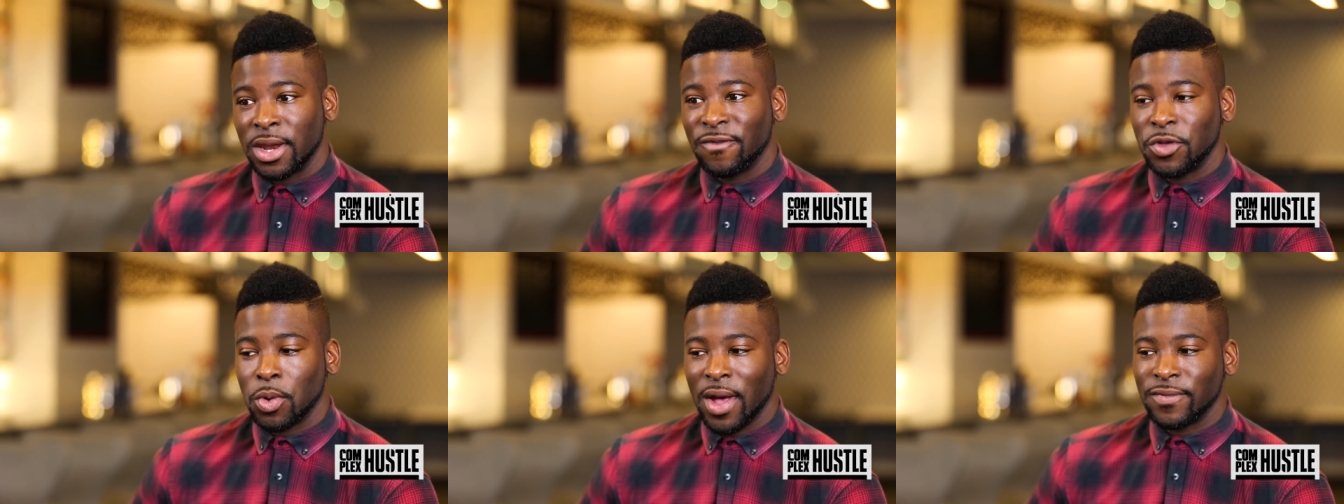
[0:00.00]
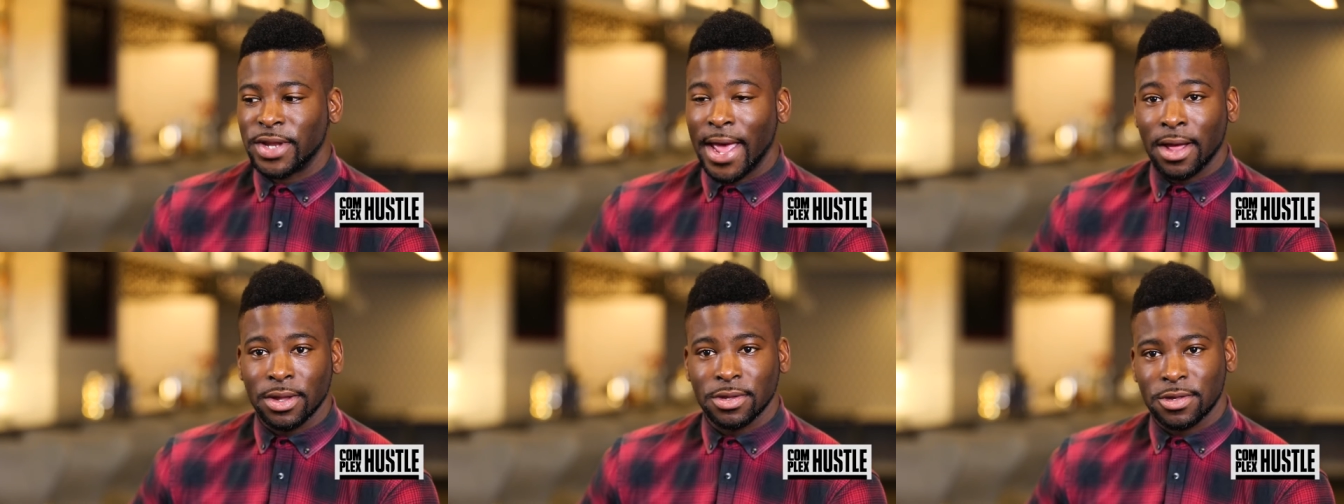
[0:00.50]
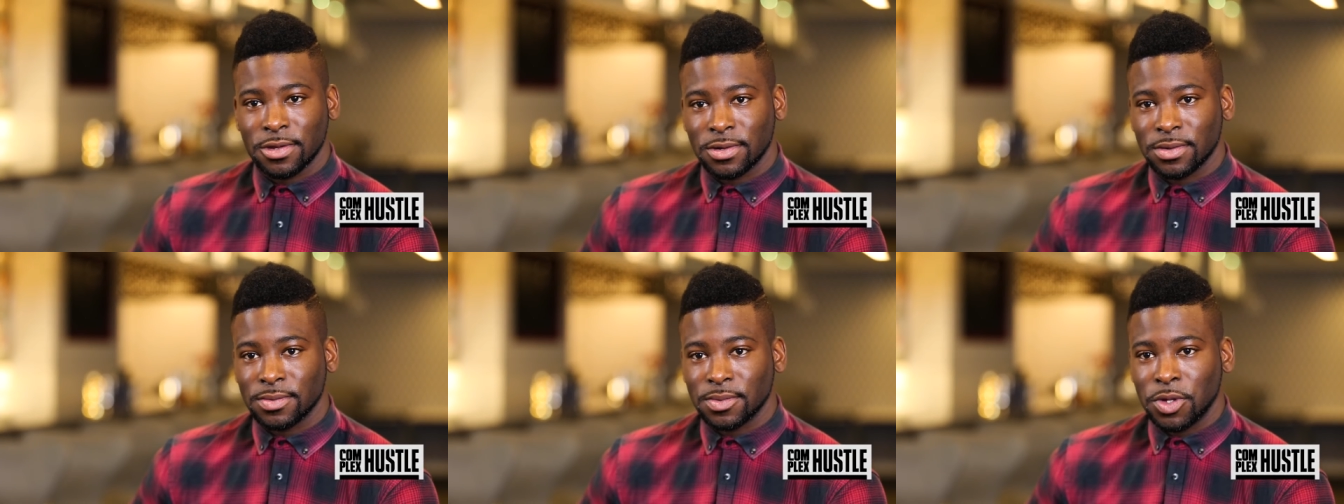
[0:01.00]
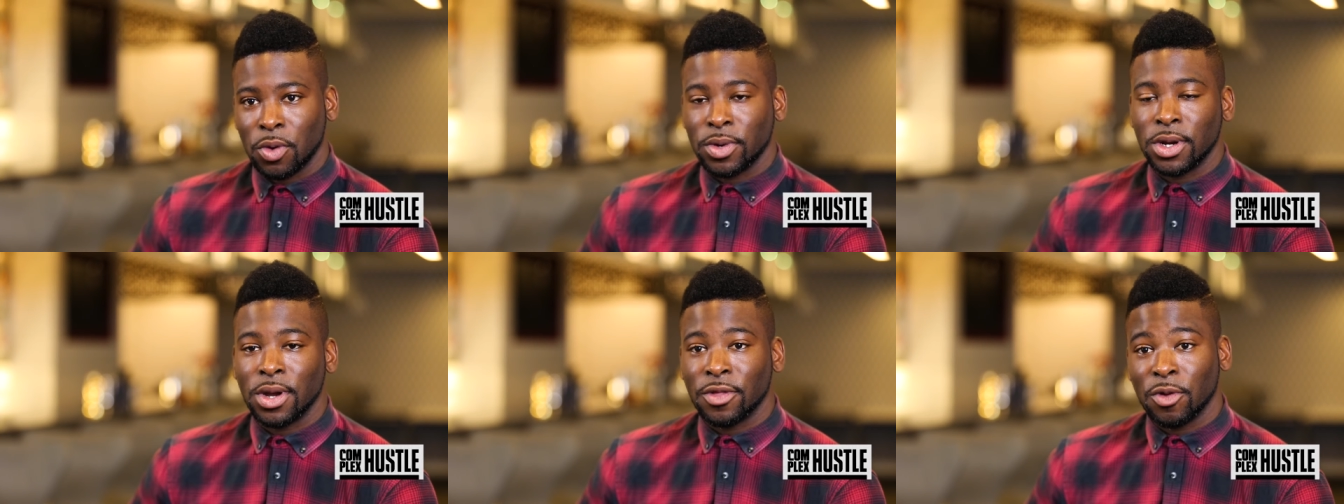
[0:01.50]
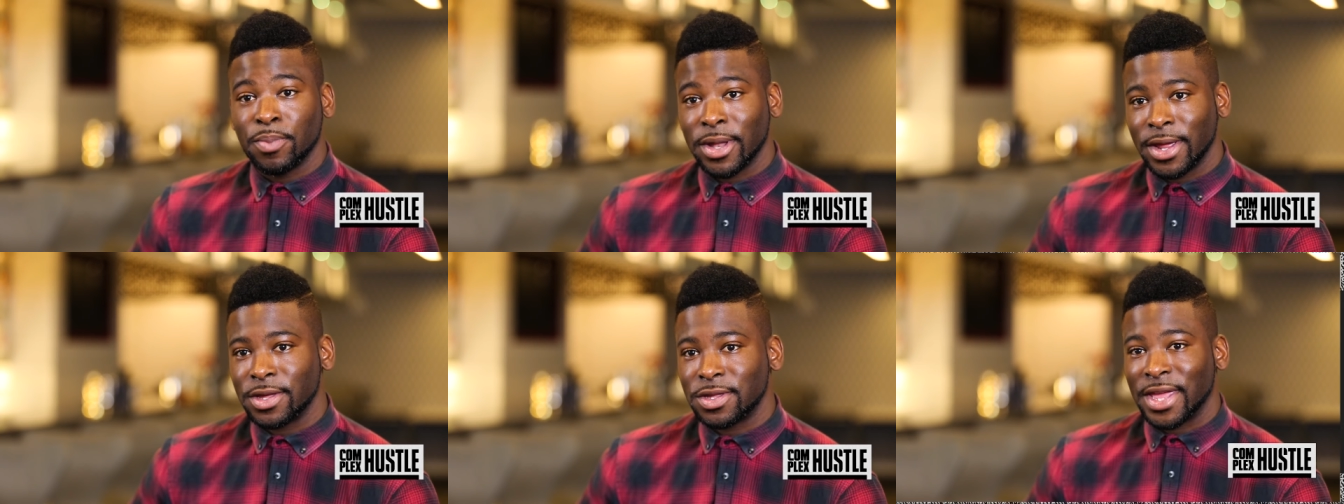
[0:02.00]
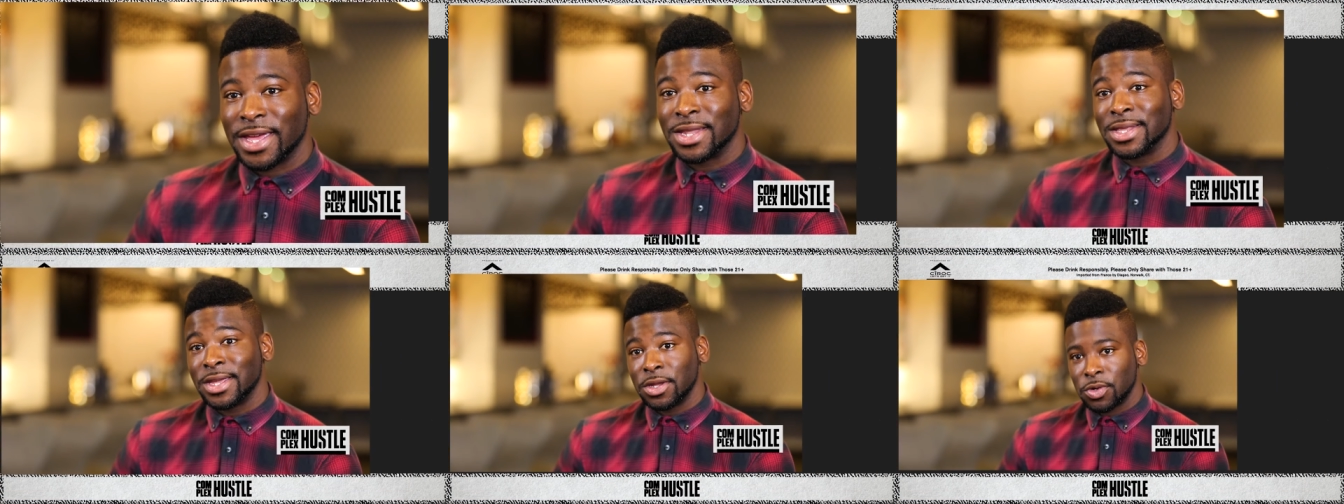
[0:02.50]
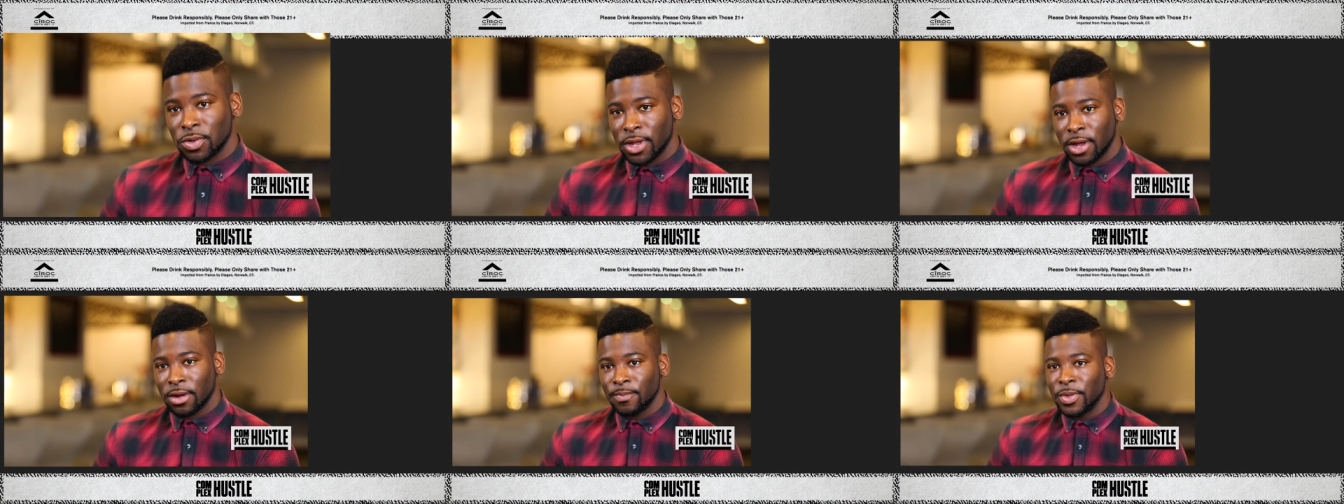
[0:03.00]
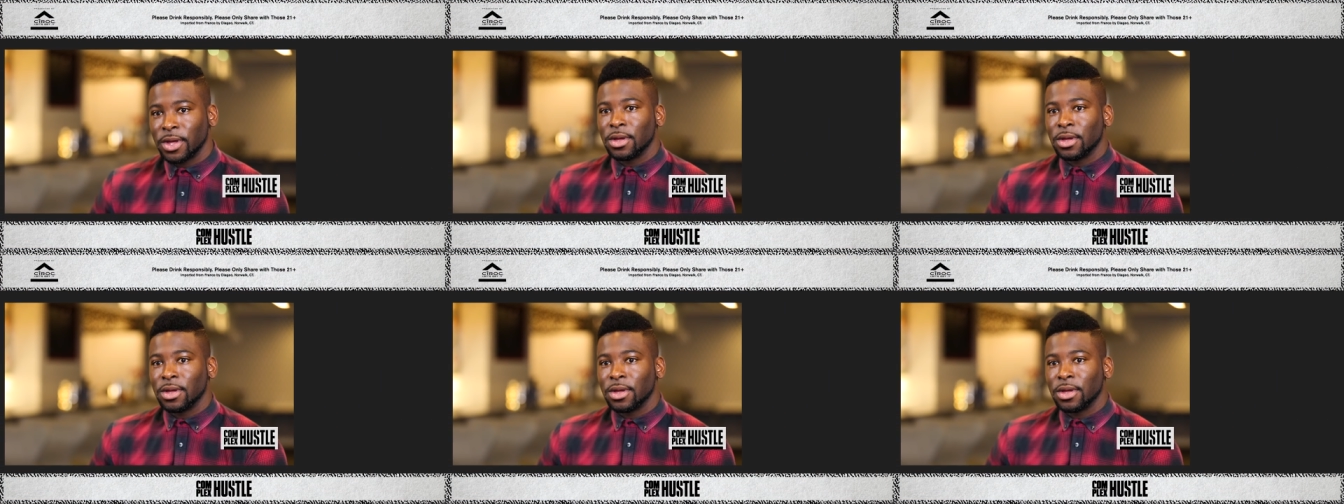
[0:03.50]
And if you have talents, you know, in another place that can lead you there,